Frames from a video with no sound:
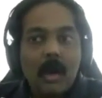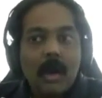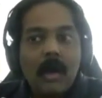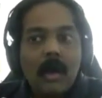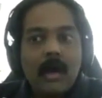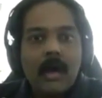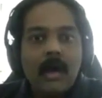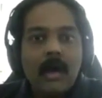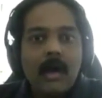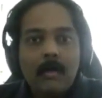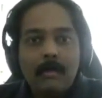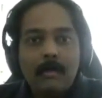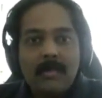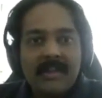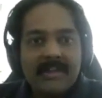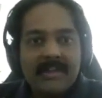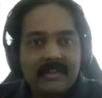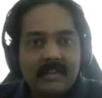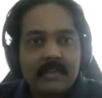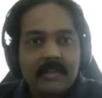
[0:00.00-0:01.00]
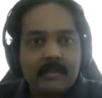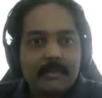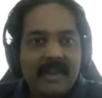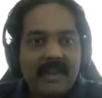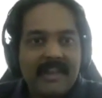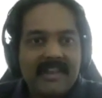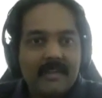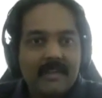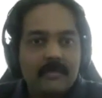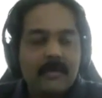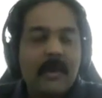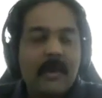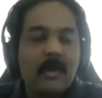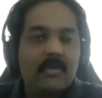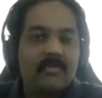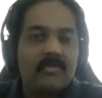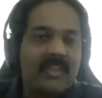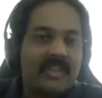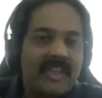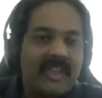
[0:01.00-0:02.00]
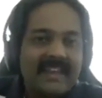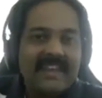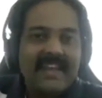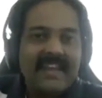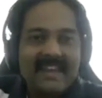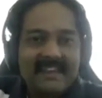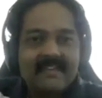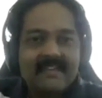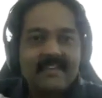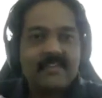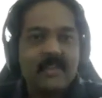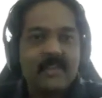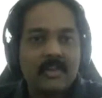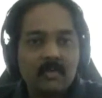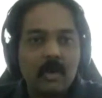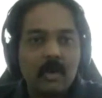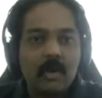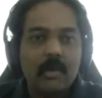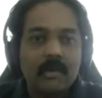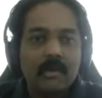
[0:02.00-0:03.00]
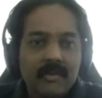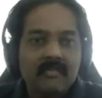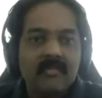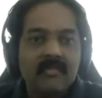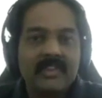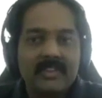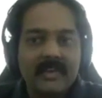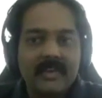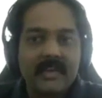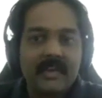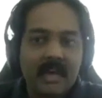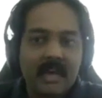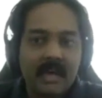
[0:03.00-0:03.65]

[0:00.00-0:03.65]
but because of the interactions involved with